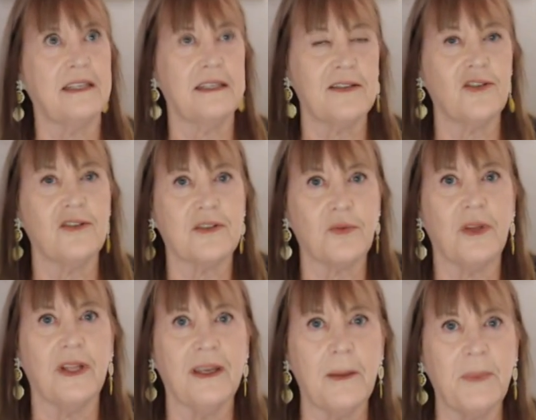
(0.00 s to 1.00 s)
It's just
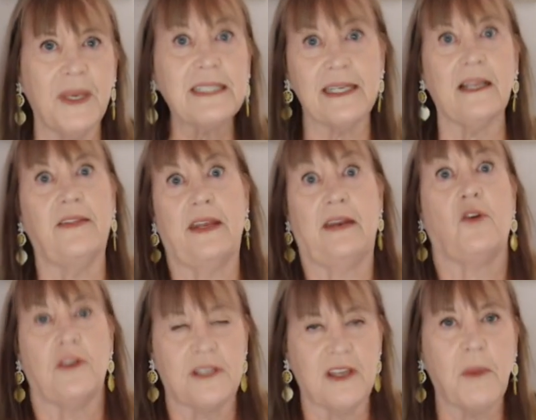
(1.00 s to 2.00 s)
really a big deal. And of
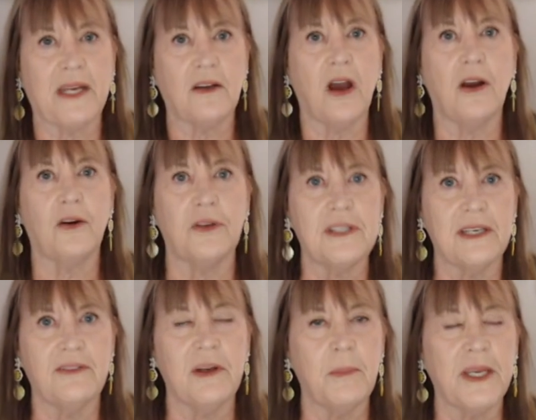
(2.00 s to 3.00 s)
course, having my daughter is
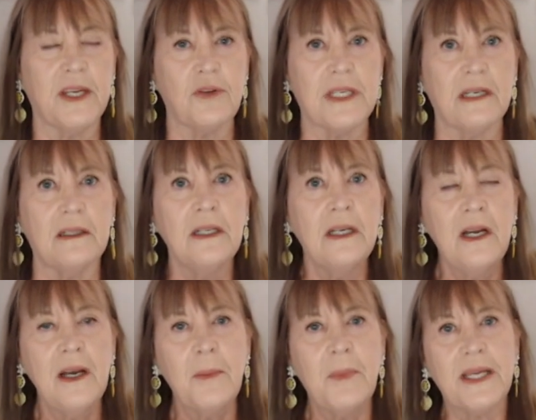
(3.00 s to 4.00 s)
even a bigger deal.
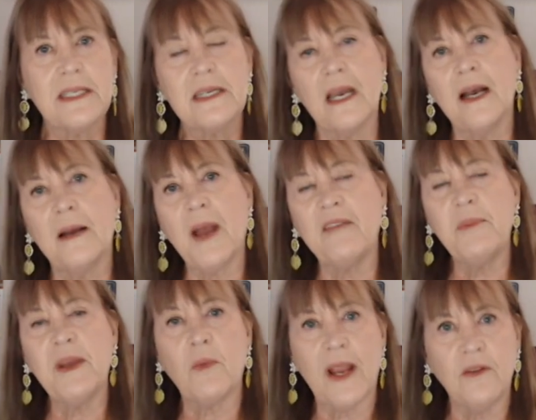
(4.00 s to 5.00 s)
But I've
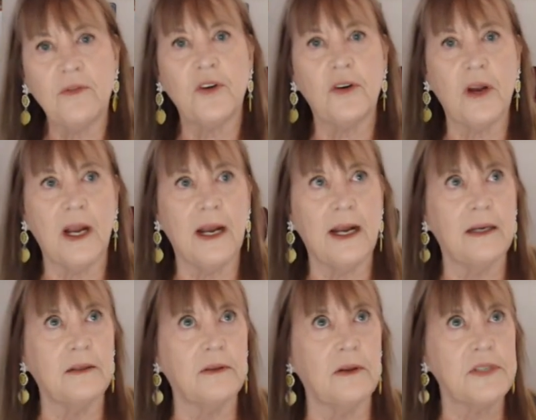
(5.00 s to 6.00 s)
been around
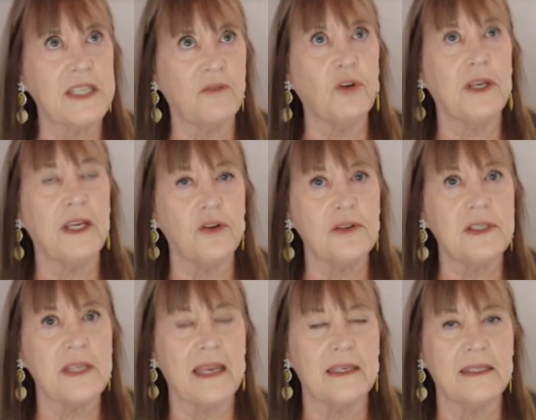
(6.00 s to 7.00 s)
for several years
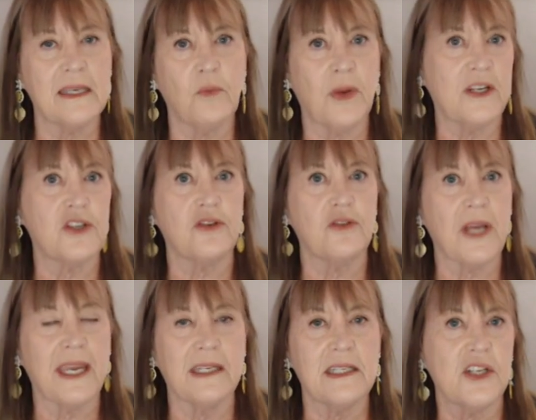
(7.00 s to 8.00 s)
as a registered
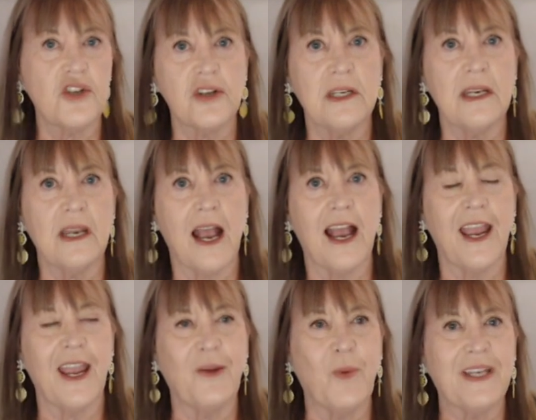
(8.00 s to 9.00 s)
dietitian.
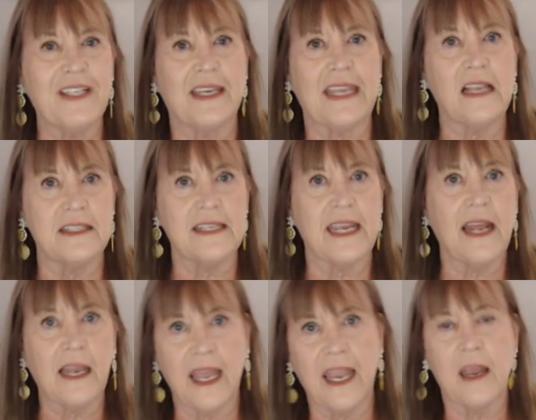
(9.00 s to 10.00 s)
I went to Cal State
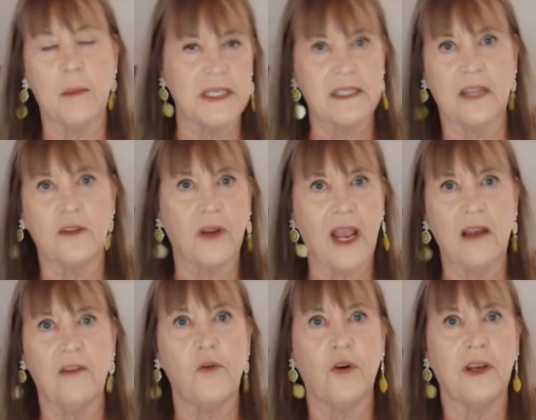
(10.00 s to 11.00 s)
LA. I'm a Southern
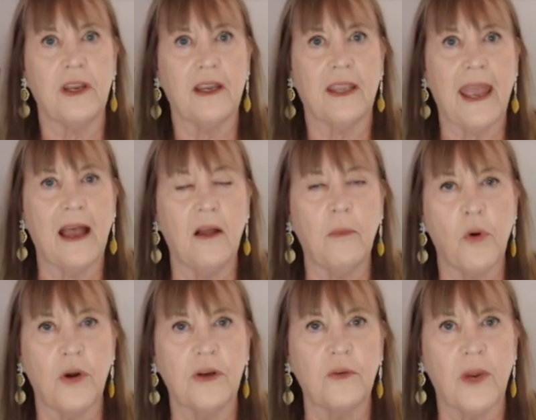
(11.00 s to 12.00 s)
California gal,
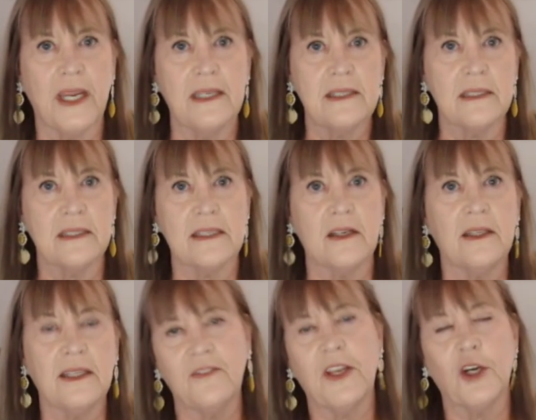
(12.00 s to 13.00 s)
born and raised and still
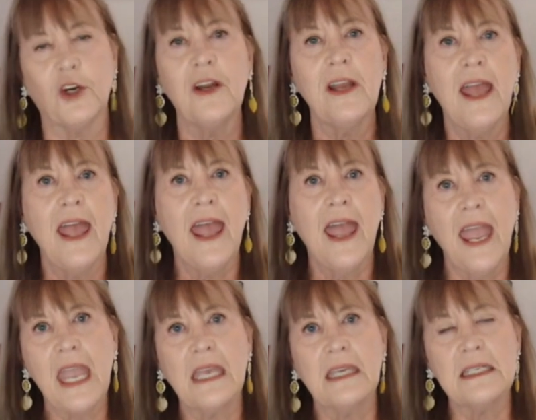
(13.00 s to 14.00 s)
live here.
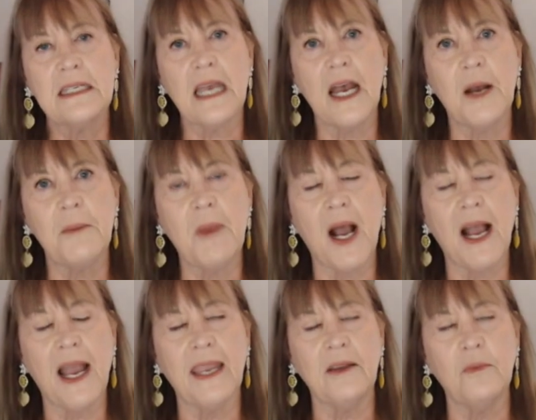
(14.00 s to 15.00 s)
And
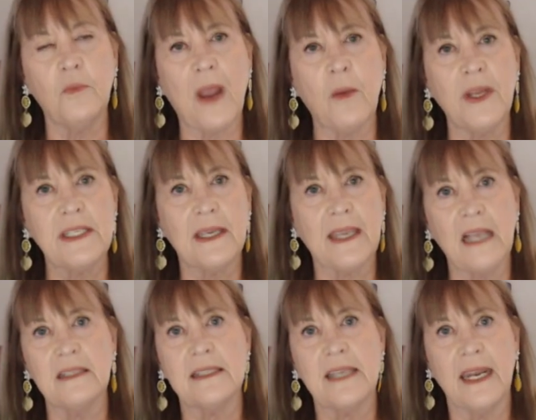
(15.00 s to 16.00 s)
I went to
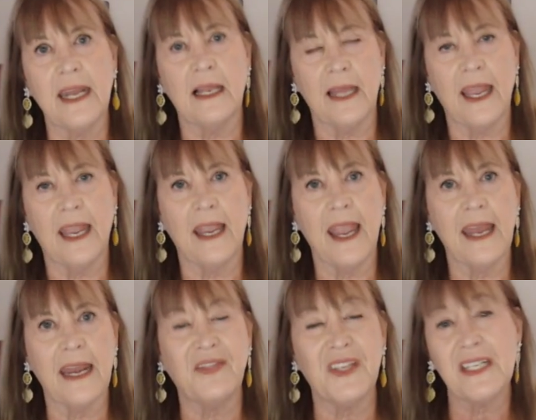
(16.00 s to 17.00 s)
Cal State LA, and
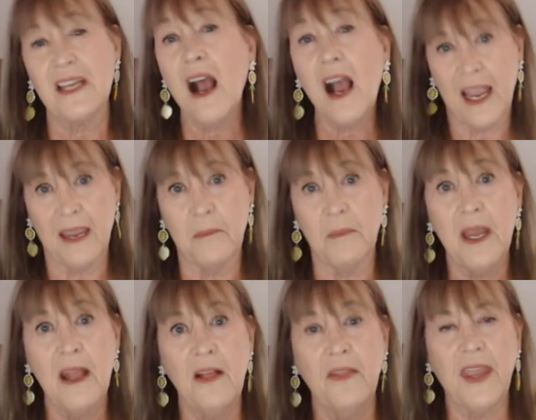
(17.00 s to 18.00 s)
at the time
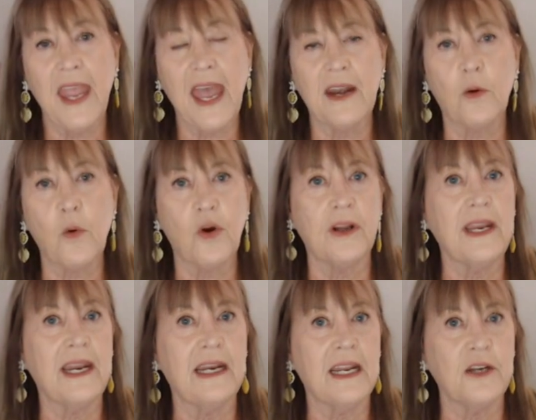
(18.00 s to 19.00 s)
they had a
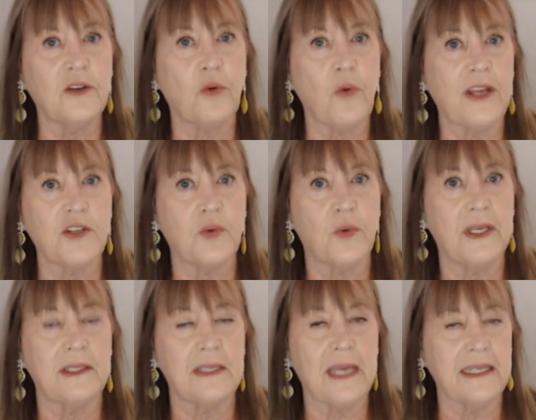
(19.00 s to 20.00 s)
coordinated
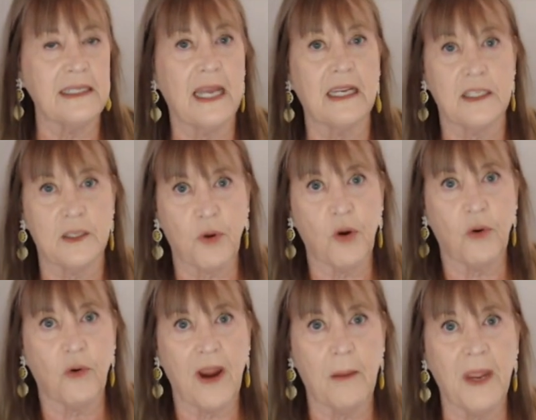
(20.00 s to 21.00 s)
undergraduate dietetics
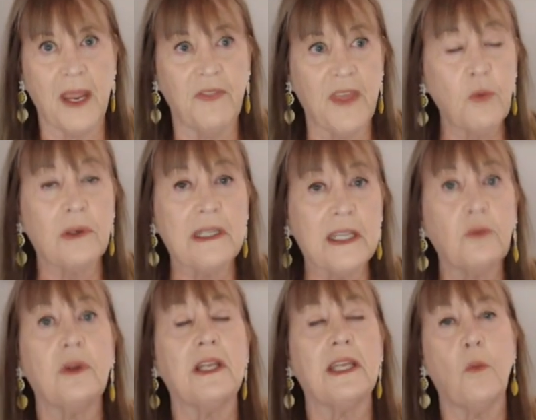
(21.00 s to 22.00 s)
program, and they were
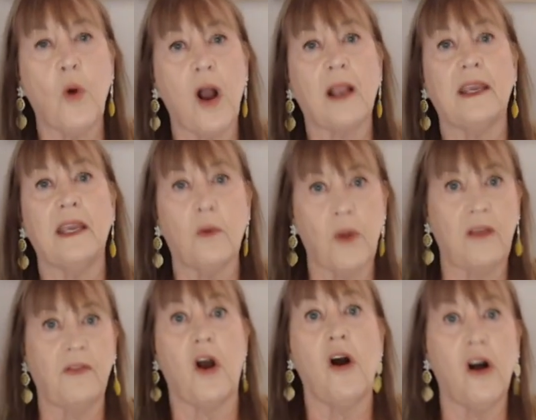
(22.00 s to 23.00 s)
literally walking around
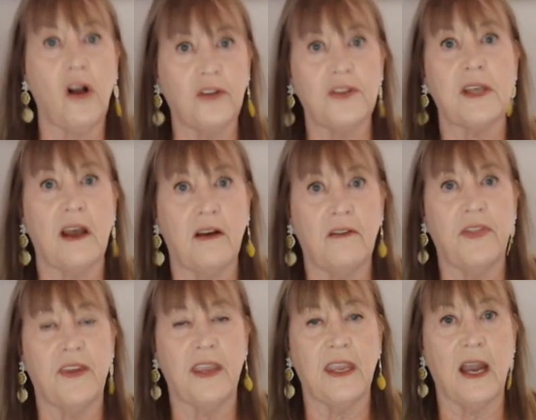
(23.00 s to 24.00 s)
the halls of
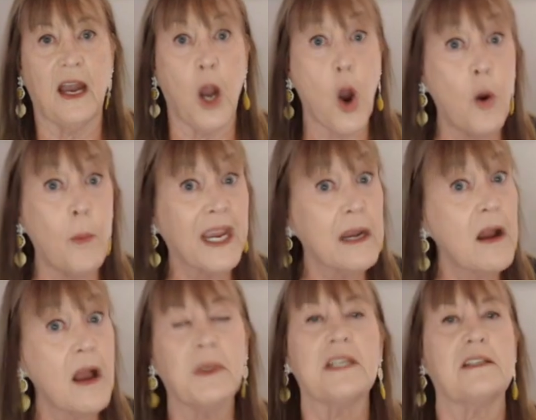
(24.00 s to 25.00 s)
the home
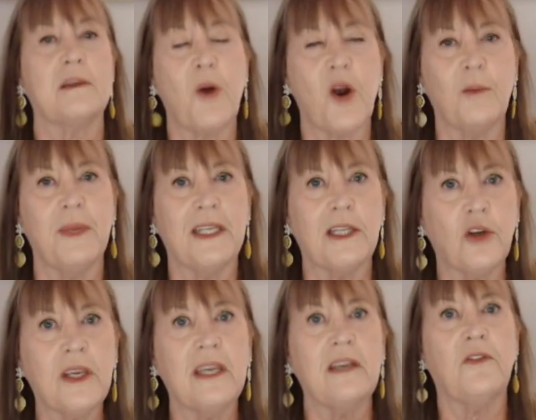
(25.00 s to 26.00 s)
economics department
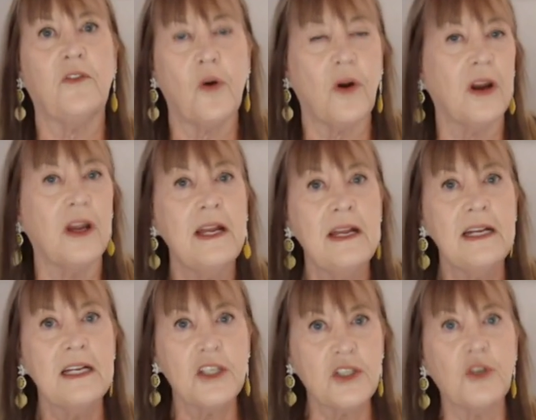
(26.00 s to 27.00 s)
looking for
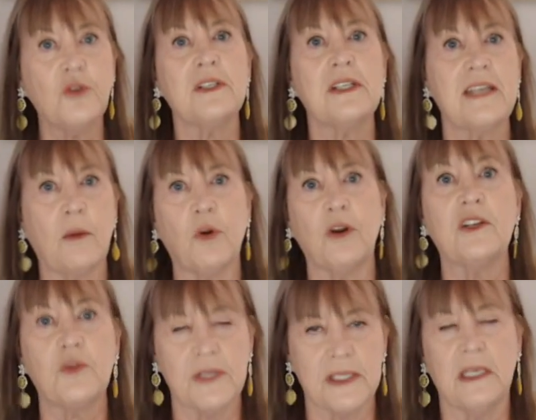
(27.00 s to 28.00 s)
students that were
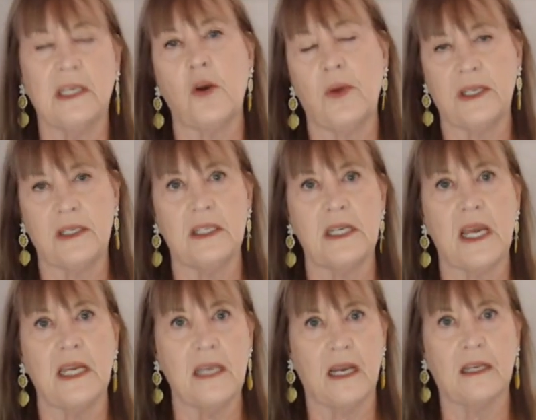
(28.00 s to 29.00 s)
interested in going to the
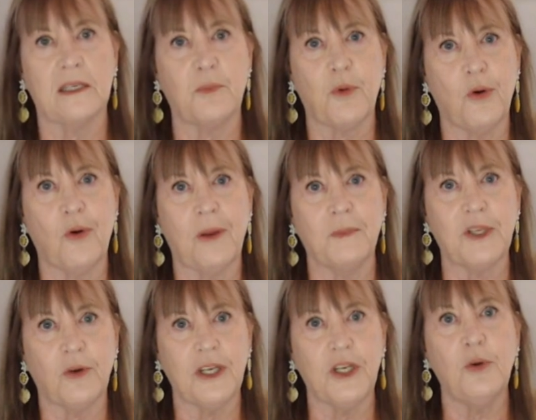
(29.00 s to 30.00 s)
dietetics program. So
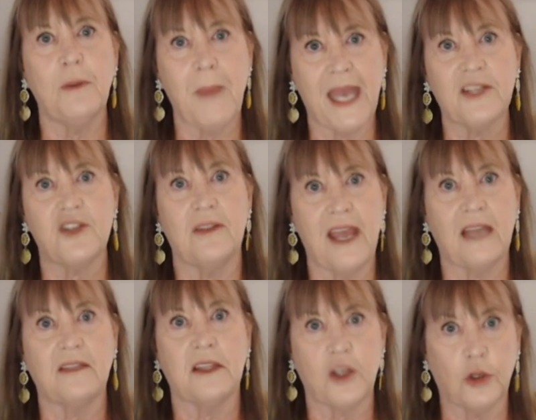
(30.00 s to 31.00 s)
can you imagine
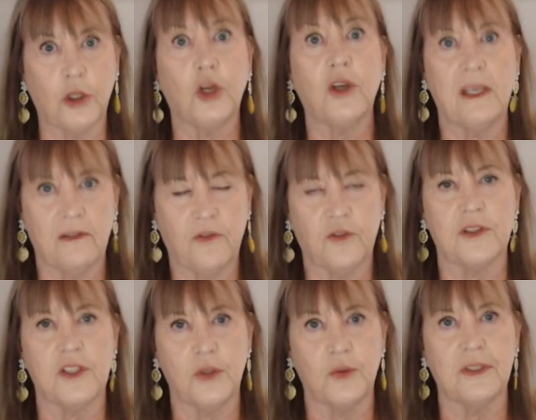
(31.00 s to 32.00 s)
that they're looking for
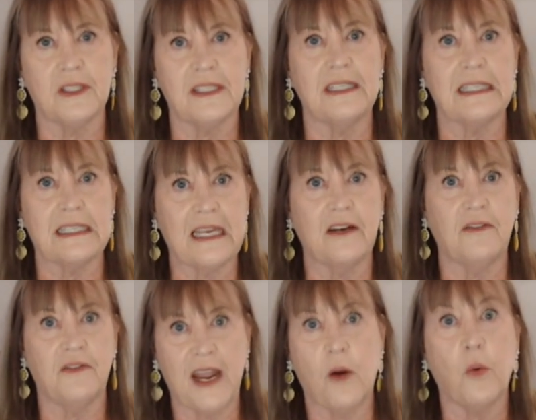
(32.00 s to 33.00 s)
students instead
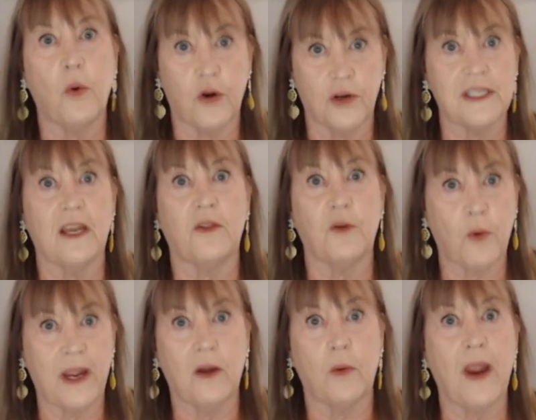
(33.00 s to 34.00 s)
of now where it's the other
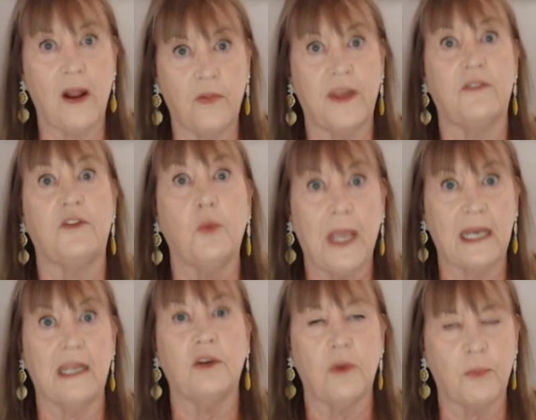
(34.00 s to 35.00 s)
way around, that if you get
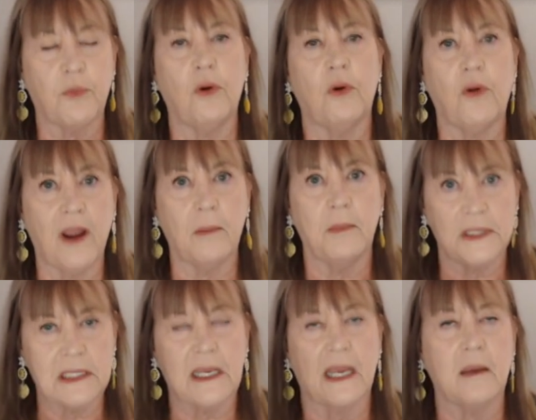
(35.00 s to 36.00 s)
into a program,
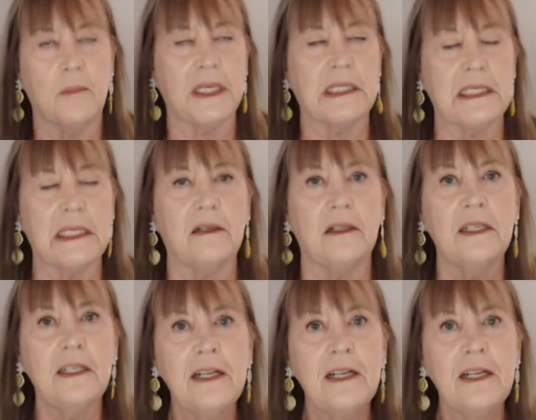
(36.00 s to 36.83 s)
it's like a big deal.